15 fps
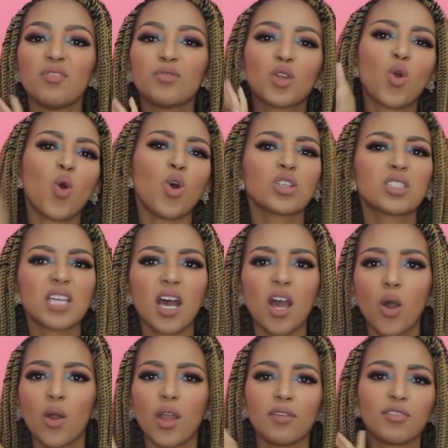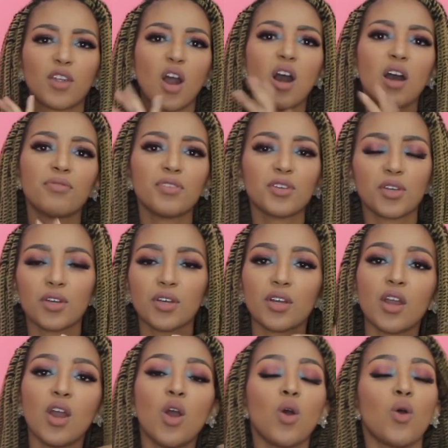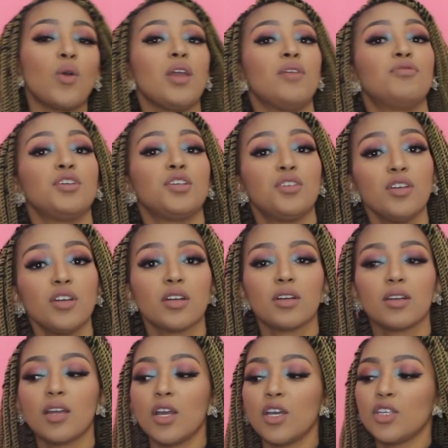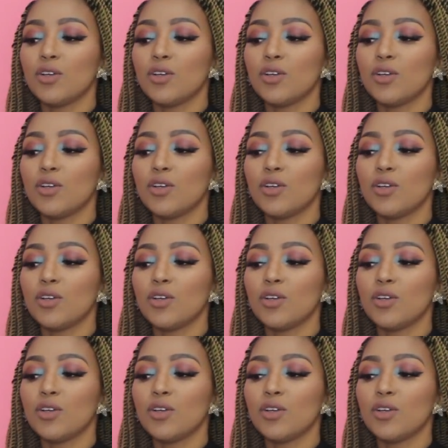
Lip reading: every quarter or every half a year or every year,